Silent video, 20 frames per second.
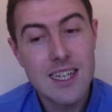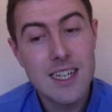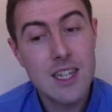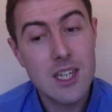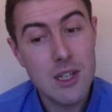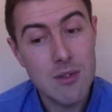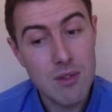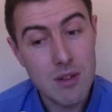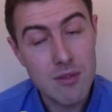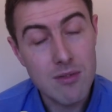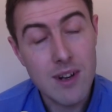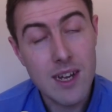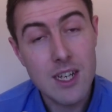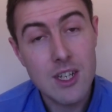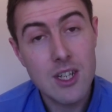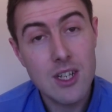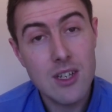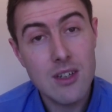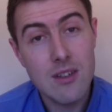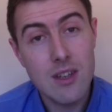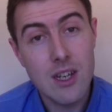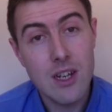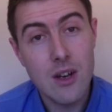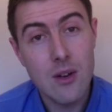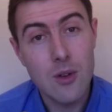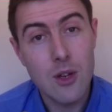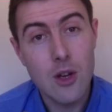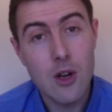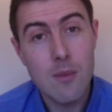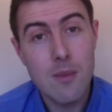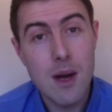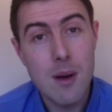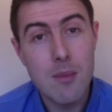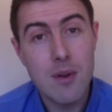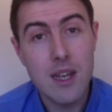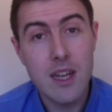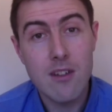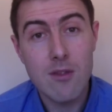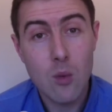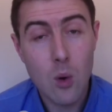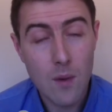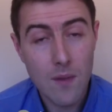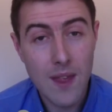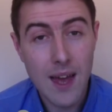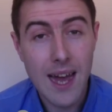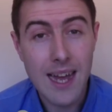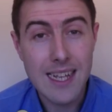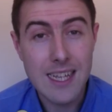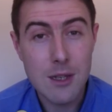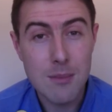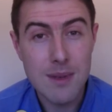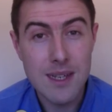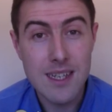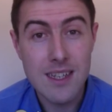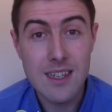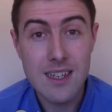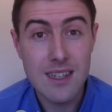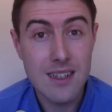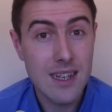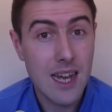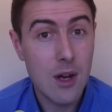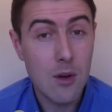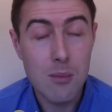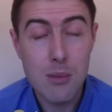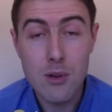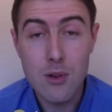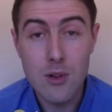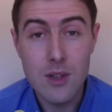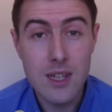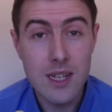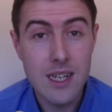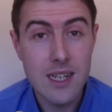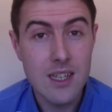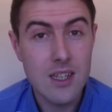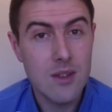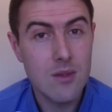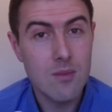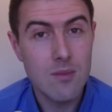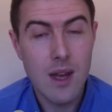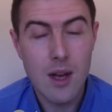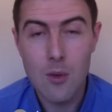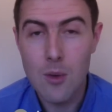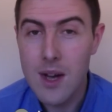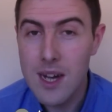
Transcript: to refresh, you know, your memory of what that item is and how important it is and how